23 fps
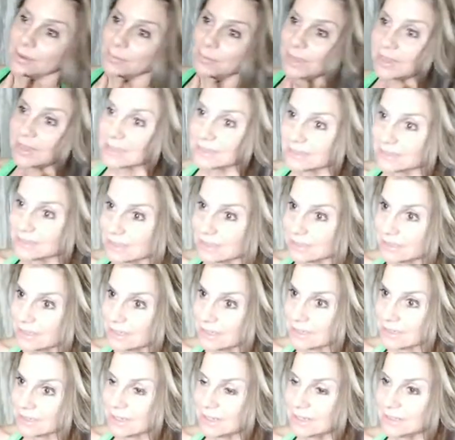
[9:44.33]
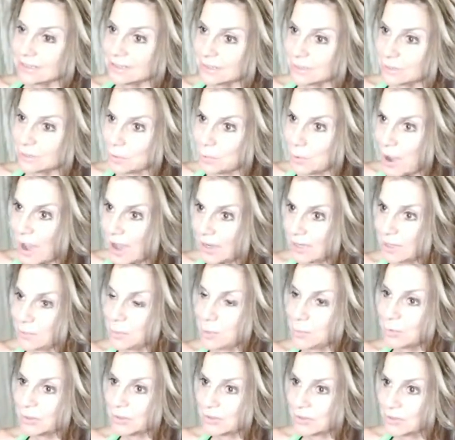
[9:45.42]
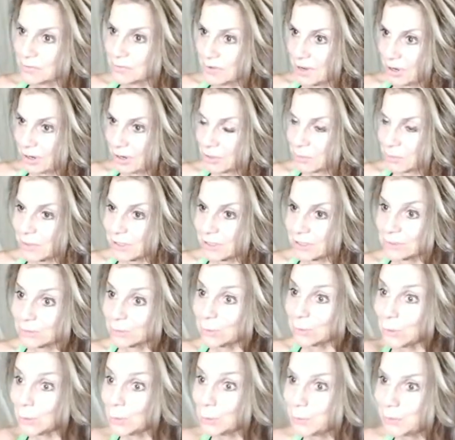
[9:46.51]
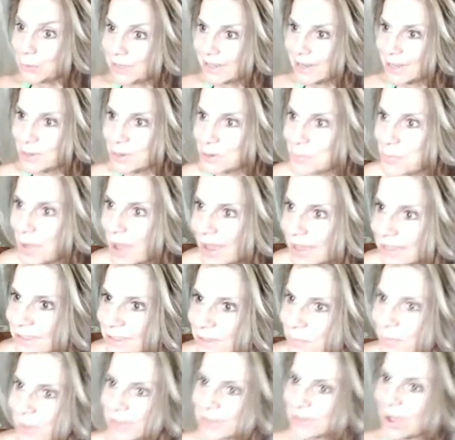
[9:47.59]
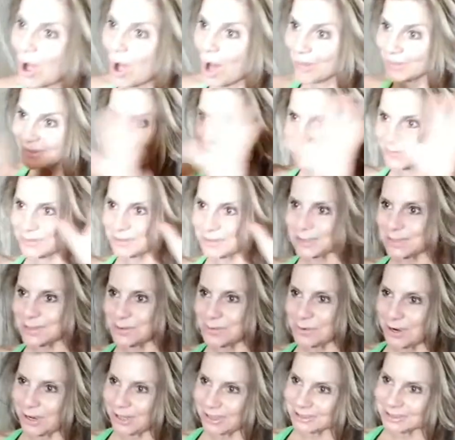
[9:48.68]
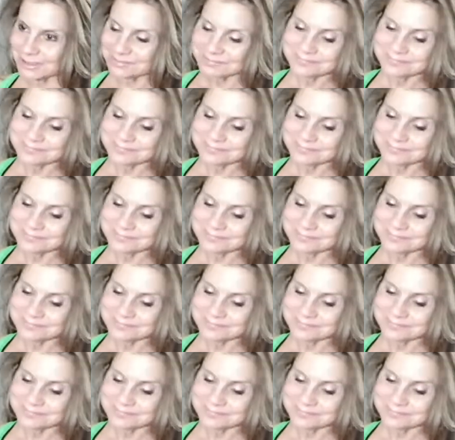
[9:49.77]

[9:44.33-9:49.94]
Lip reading: be consistent, listen to your body, be perseverant, because you being at your best makes all the difference in the world.